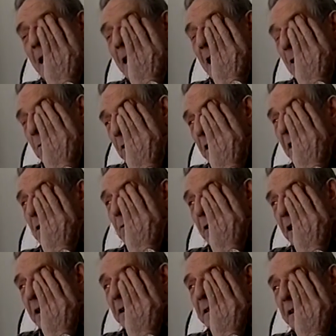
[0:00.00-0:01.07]
And we did.
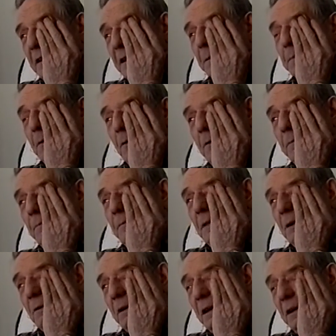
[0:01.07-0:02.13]
We hit the depot,
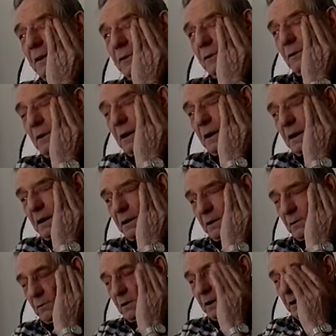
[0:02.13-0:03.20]
and we hit it so hard
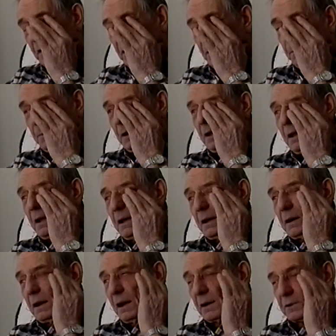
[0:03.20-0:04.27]
that one hub
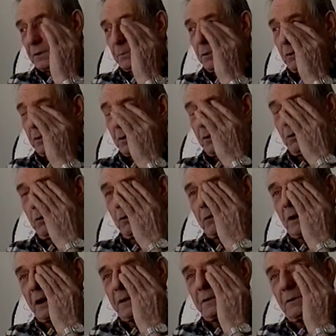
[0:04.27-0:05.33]
knocked a hole
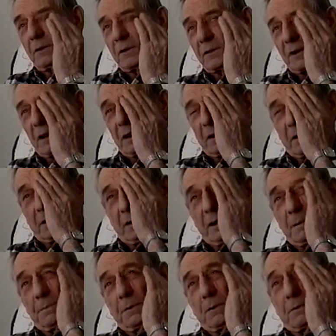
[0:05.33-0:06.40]
right through the side of the
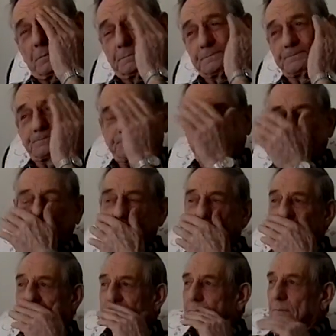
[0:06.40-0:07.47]
depot.
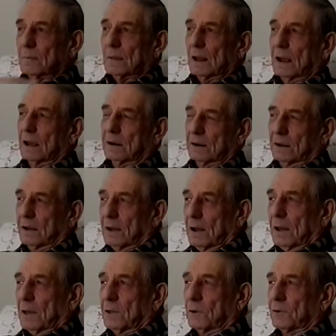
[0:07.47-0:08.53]
And
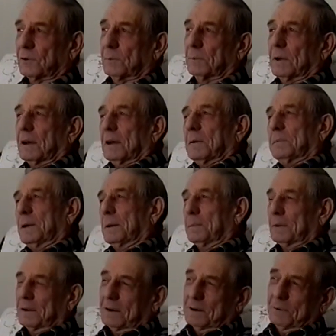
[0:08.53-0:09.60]
there was some
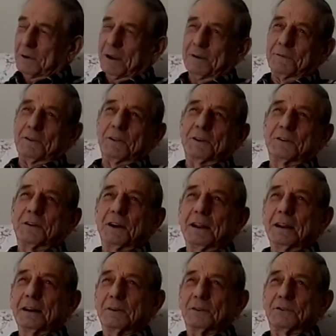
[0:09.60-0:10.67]
people in there waiting for the
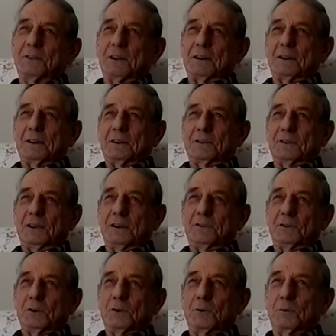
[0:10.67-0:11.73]
train that was sitting in the seats,
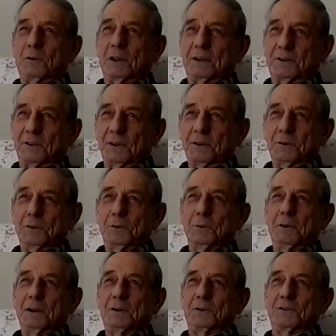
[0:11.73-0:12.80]
and we could see through the
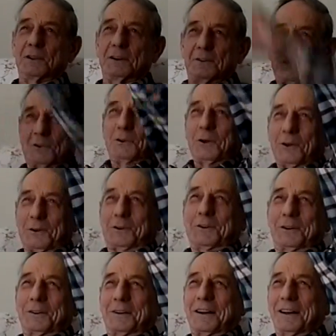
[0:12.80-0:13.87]
windows. They just all
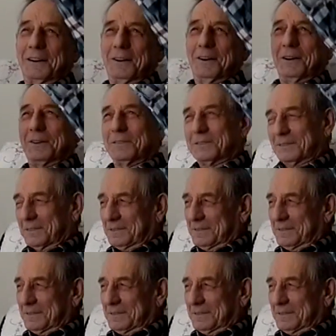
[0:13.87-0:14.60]
took right off.